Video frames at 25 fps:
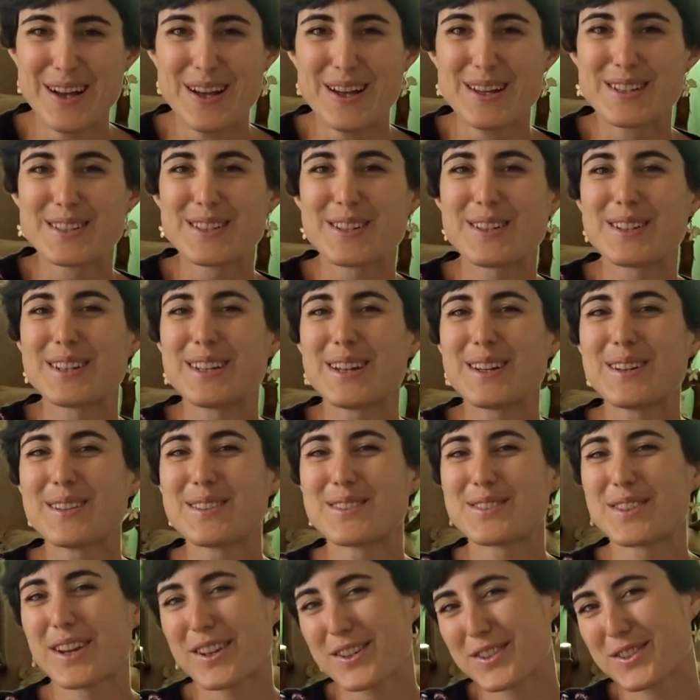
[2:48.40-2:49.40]
so
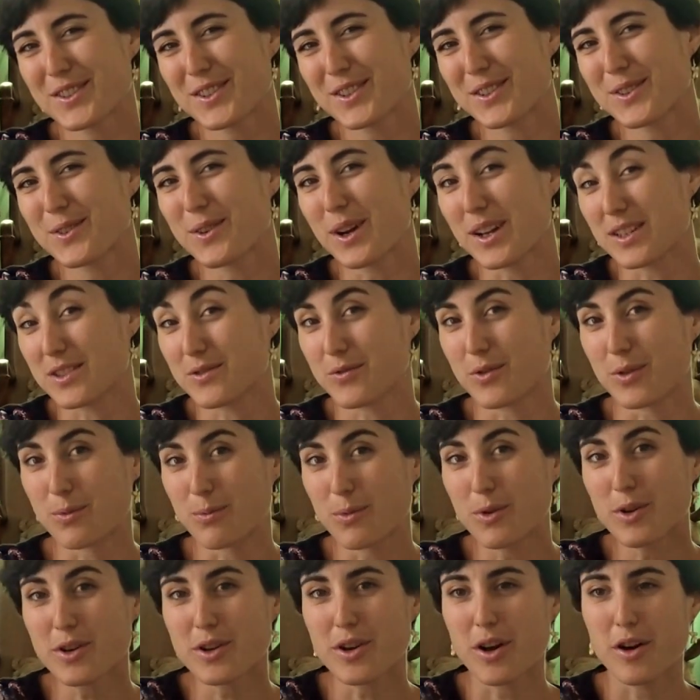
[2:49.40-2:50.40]
the gesture to ask for
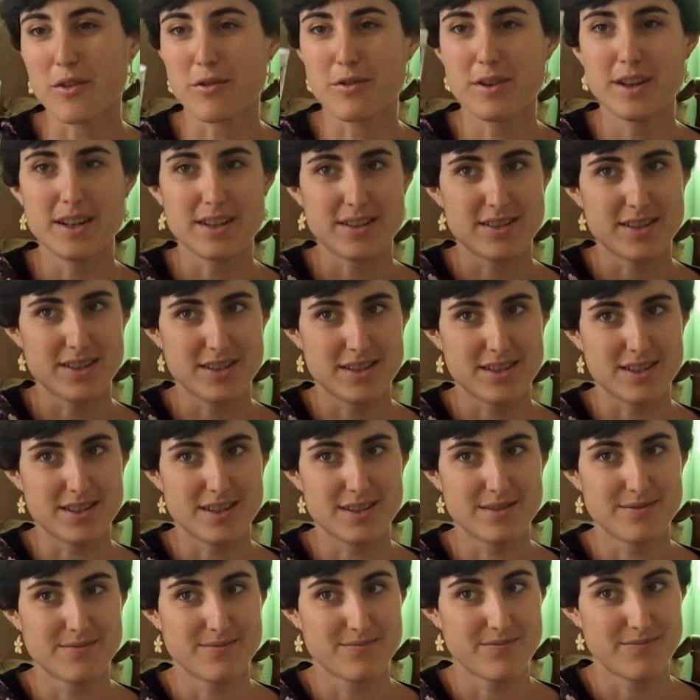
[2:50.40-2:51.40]
more coffee is
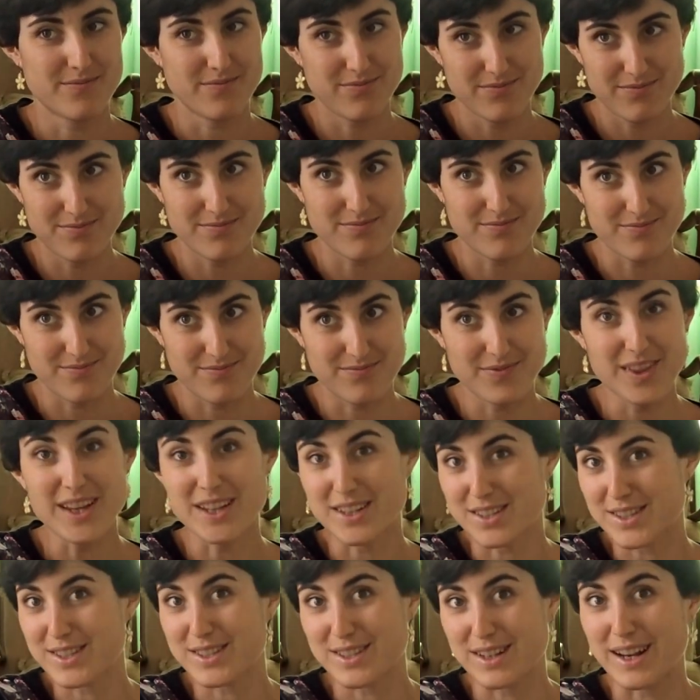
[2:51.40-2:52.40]
just
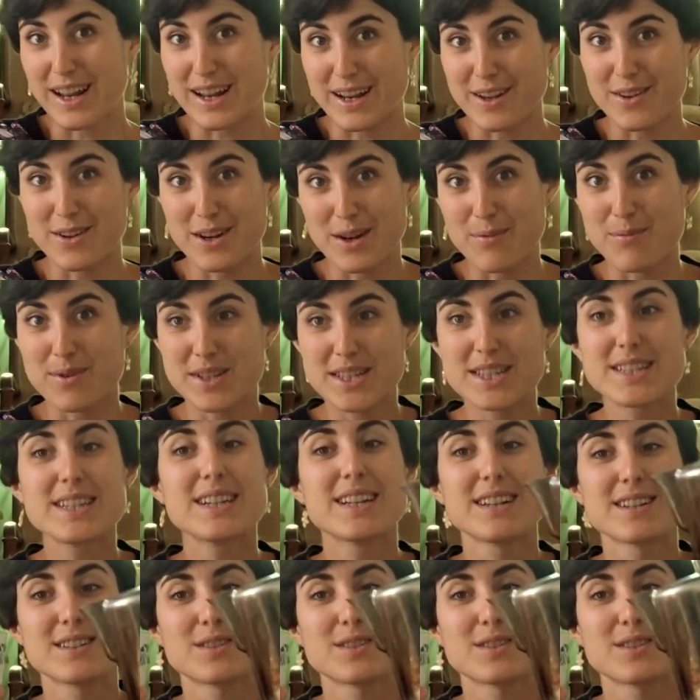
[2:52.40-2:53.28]
this, like you keep it still